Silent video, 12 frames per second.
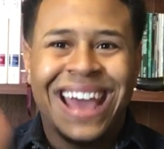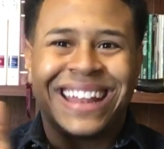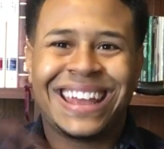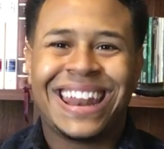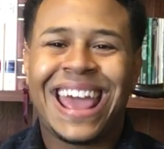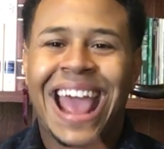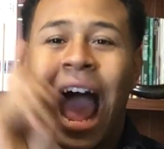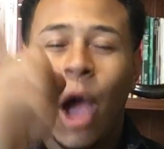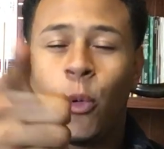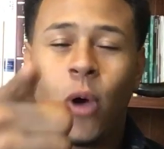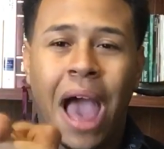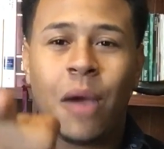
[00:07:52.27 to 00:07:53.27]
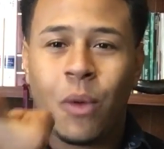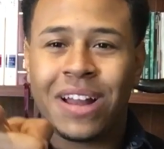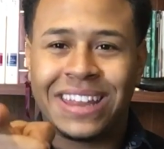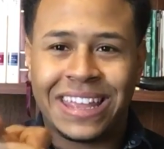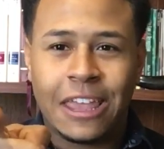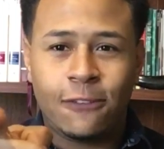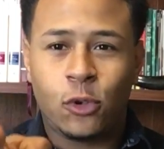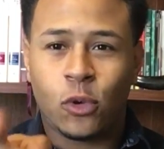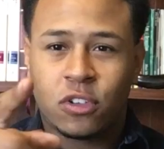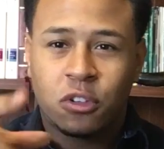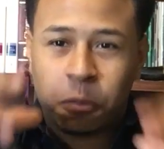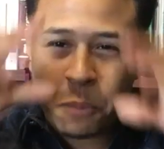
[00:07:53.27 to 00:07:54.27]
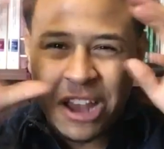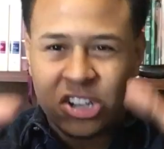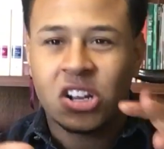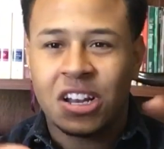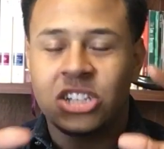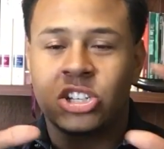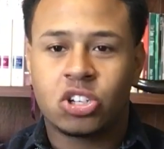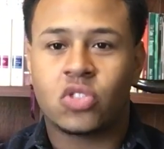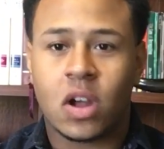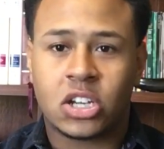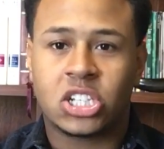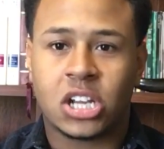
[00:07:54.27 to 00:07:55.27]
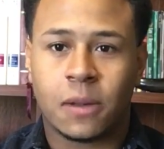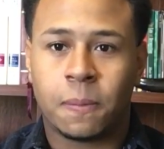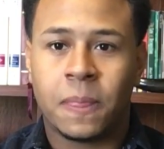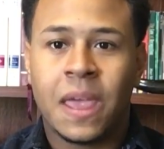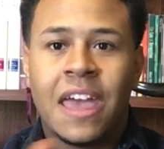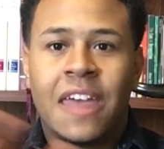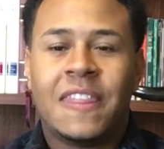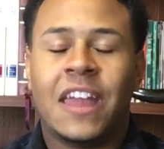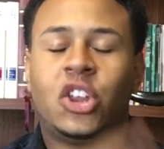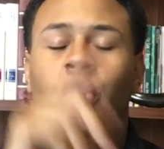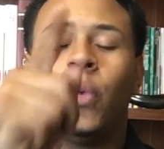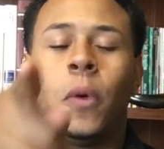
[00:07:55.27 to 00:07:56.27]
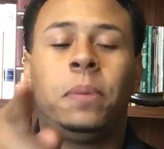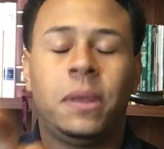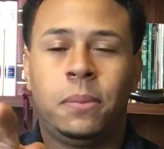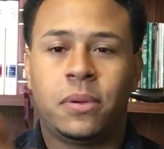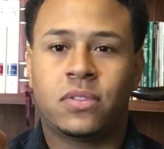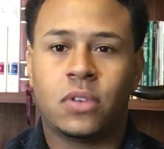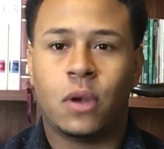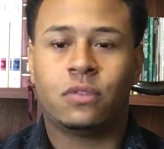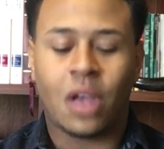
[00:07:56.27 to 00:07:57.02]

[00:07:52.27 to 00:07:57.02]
Today, I want to give you a special instruction that you will be preserved.